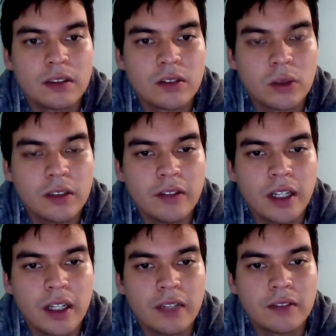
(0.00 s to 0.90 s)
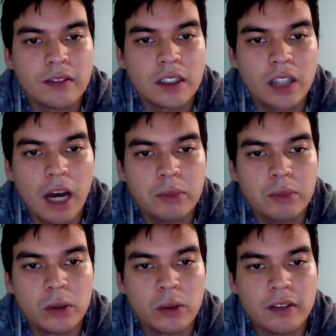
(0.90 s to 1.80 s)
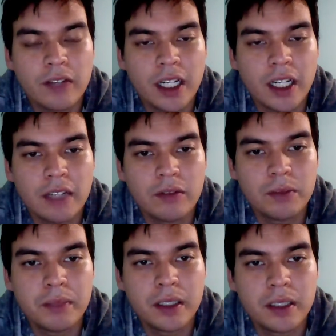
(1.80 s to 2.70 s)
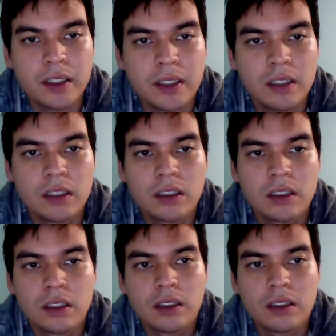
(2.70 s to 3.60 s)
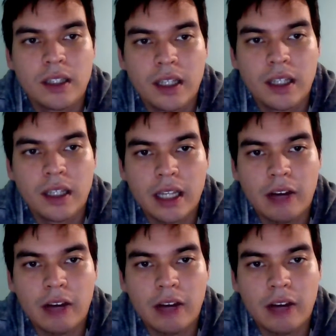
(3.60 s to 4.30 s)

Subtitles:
25. The top 25 would be, that